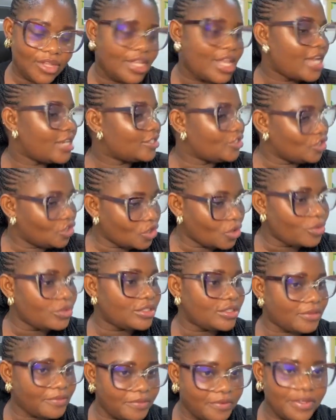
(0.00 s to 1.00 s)
They
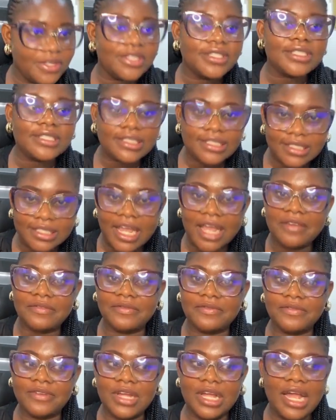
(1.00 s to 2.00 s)
don't feel
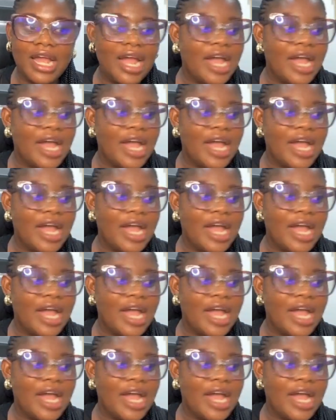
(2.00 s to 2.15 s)
safe.